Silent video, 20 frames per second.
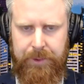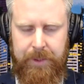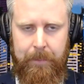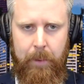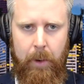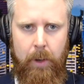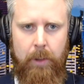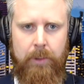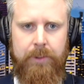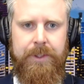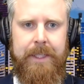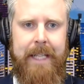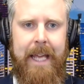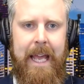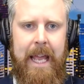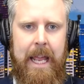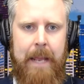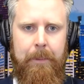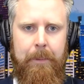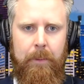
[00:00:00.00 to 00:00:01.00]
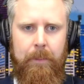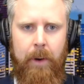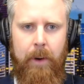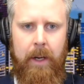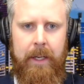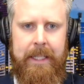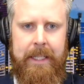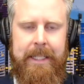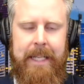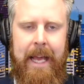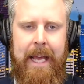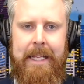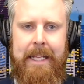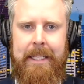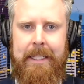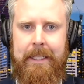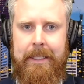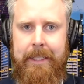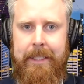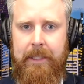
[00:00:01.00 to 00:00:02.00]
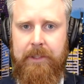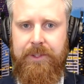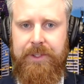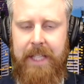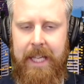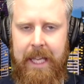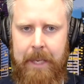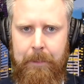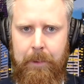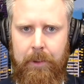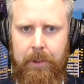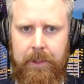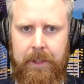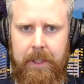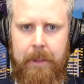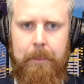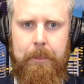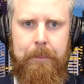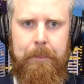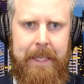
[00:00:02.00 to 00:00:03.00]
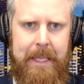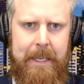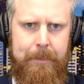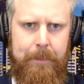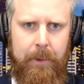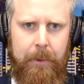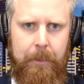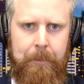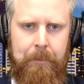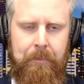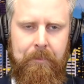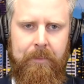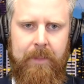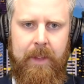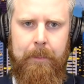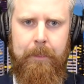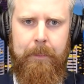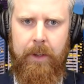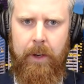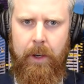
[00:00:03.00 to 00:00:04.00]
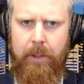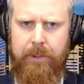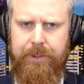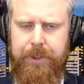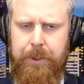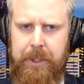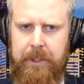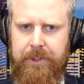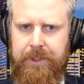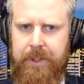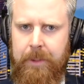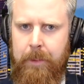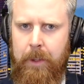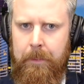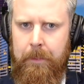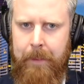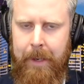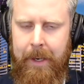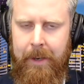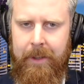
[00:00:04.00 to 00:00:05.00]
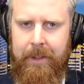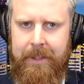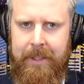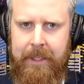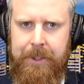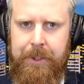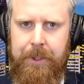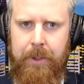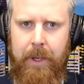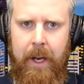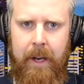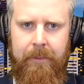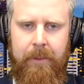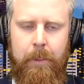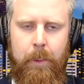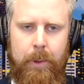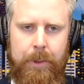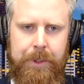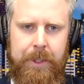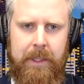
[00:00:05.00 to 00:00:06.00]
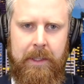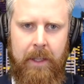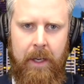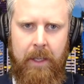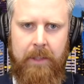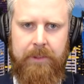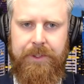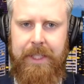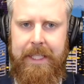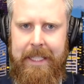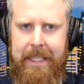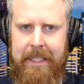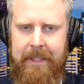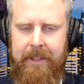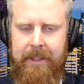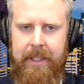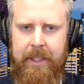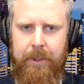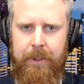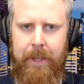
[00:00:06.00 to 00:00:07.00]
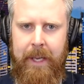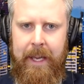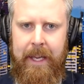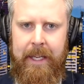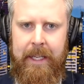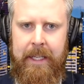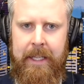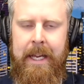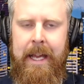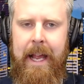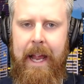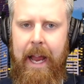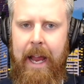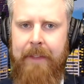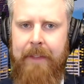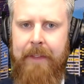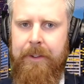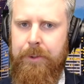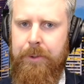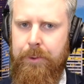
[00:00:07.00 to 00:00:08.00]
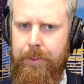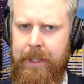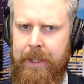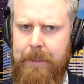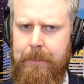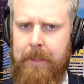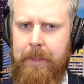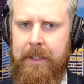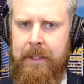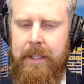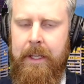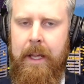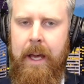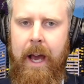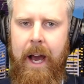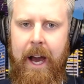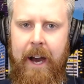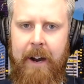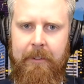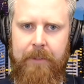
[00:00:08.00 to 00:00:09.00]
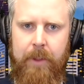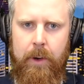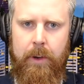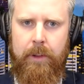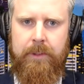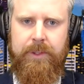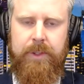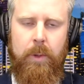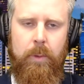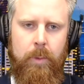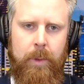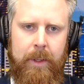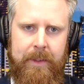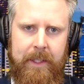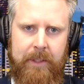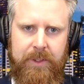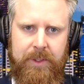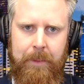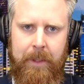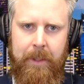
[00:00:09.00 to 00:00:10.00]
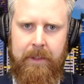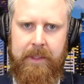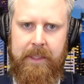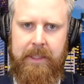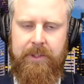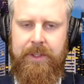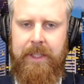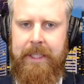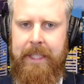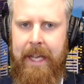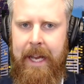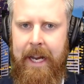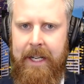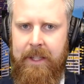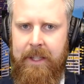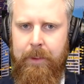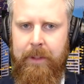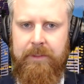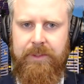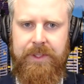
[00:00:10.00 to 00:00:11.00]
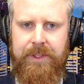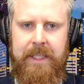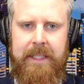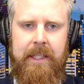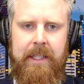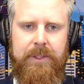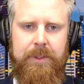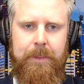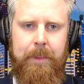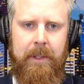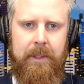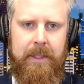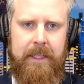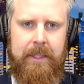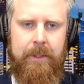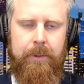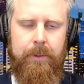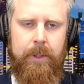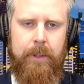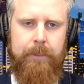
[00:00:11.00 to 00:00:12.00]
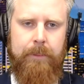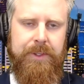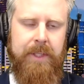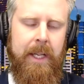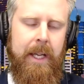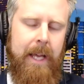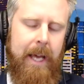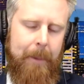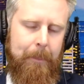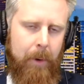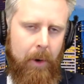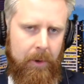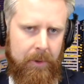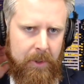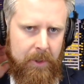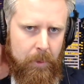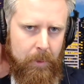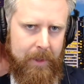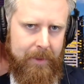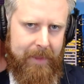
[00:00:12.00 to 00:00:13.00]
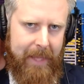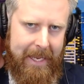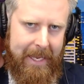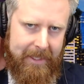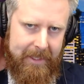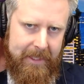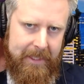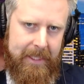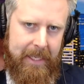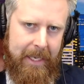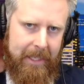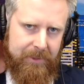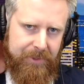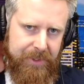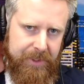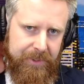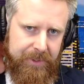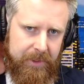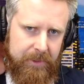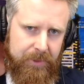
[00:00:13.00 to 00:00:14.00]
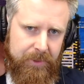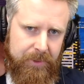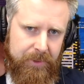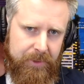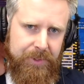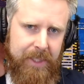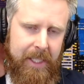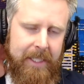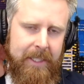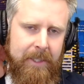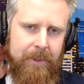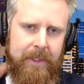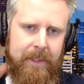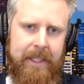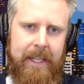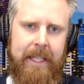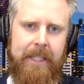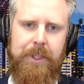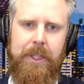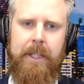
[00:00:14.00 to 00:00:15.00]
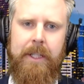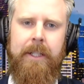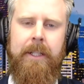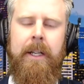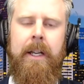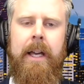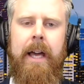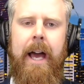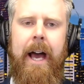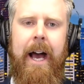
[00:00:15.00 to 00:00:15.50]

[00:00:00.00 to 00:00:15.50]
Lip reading: supposed able-bodied and disabled people, but also just the barbaric nature of abortion laws in the UK and the treatment of those with disabilities. In Canada, we've seen disability groups partner with anti-assisted suicide and euthanasia